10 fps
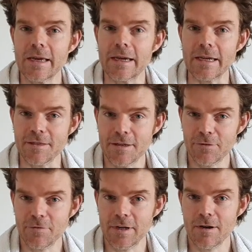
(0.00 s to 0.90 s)
In this
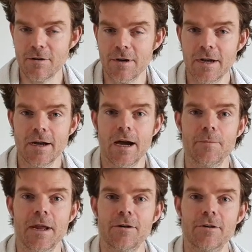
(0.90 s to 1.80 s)
video, I'm
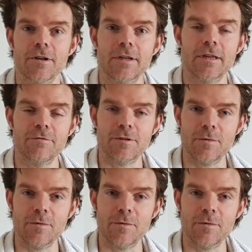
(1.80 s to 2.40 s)
now going to give some